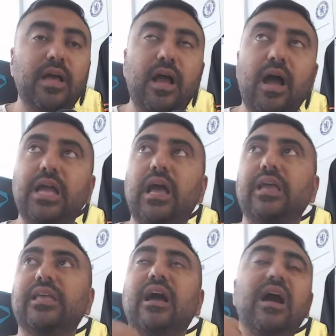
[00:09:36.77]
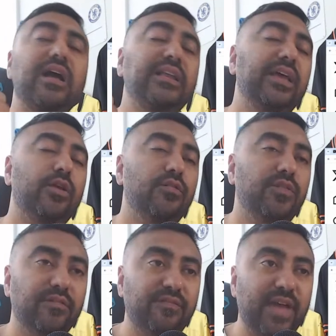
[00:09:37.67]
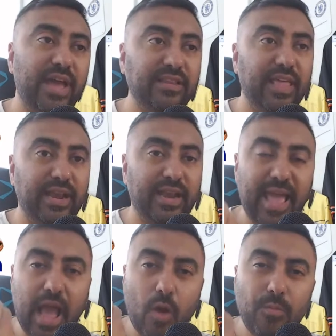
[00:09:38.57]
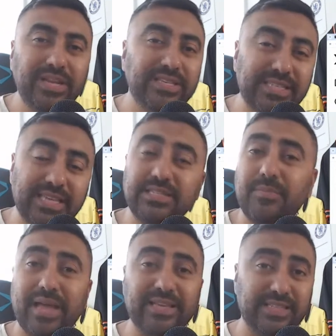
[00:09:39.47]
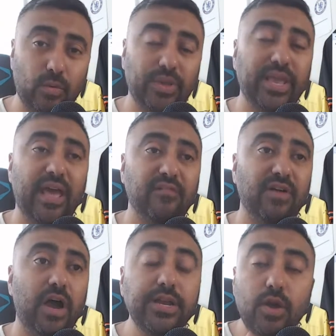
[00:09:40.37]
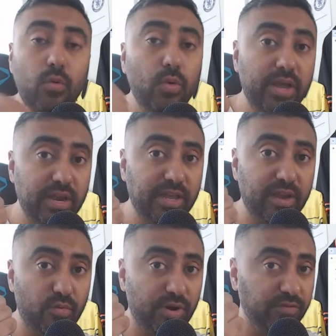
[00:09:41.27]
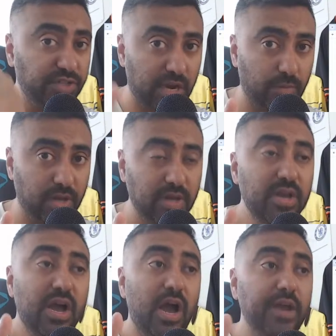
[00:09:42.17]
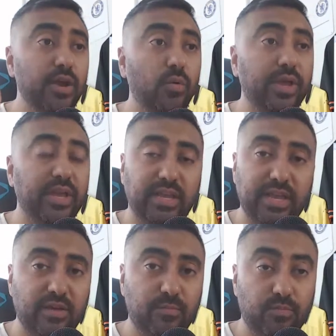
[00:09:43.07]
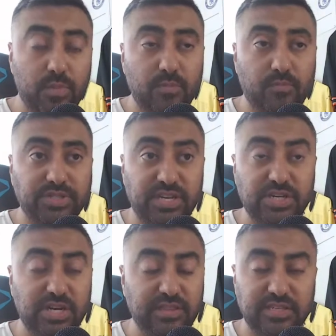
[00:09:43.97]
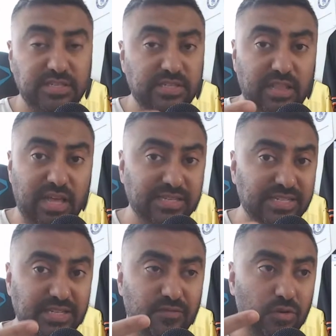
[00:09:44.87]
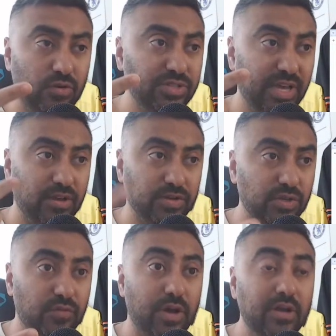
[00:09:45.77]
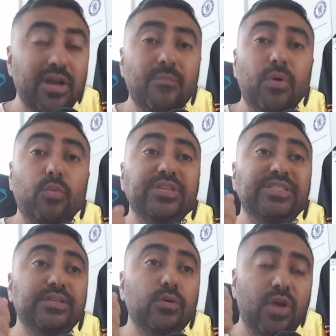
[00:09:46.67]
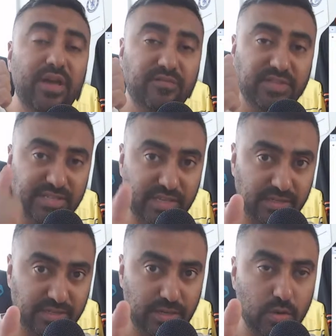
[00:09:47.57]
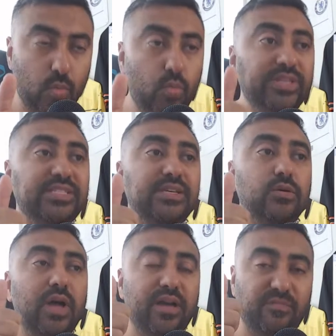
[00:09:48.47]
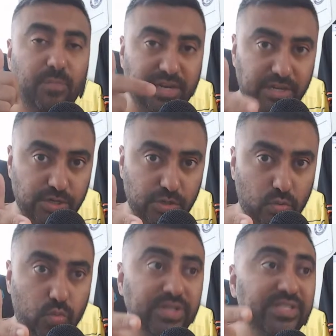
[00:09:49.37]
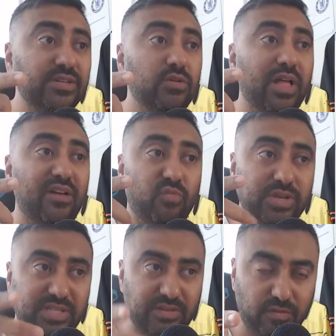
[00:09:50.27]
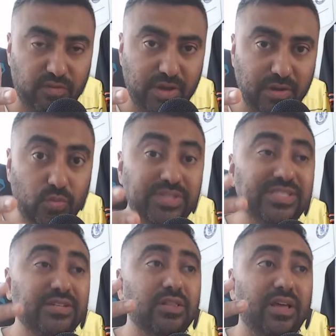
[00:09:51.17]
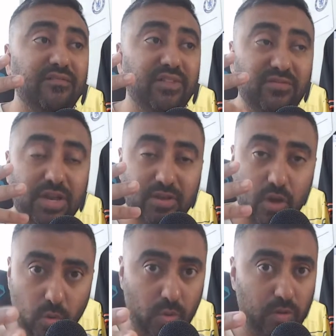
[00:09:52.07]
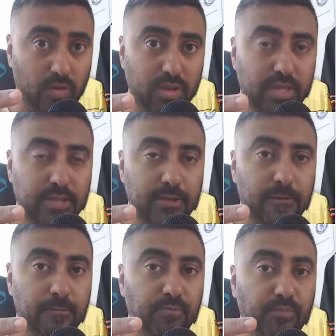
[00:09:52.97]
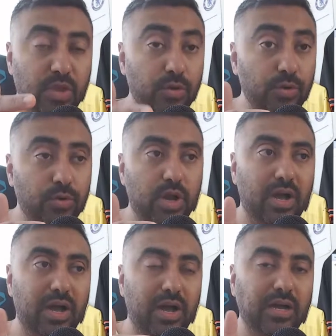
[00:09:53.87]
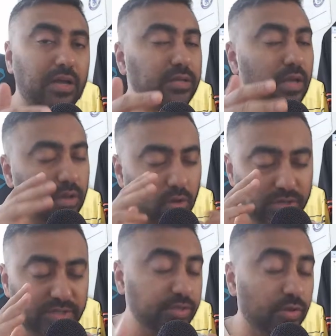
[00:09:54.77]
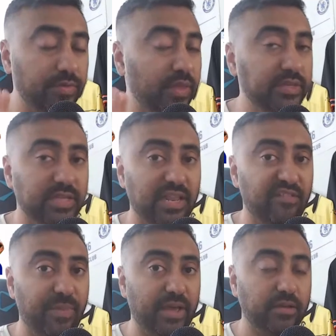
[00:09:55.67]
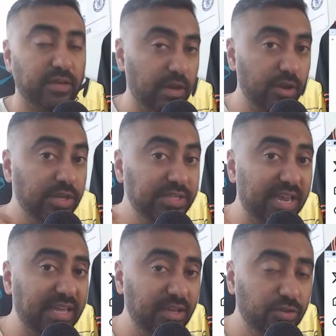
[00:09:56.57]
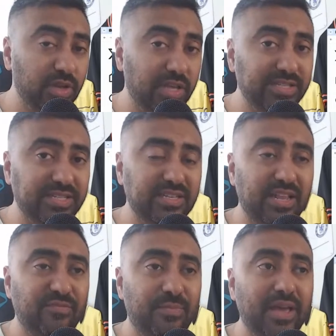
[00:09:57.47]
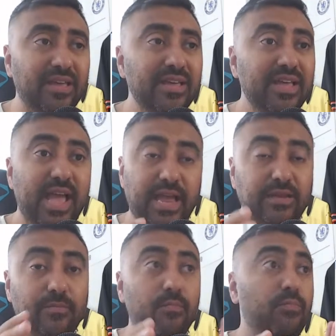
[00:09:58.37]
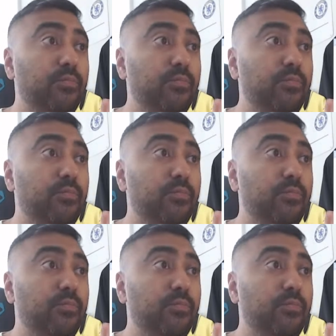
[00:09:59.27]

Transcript: I can't get over the fact that how many centre-backs that we have. I know we're going to get rid of Chalobah. I know we're going to get, potentially, this is the last season for Thiago Silva, but we still have De Sassi. We still have Badiashile. We still have Wesley Fofana. We still have Levi Colwill. who I honestly don't think is a left back. I know he's getting utilized as a left back, and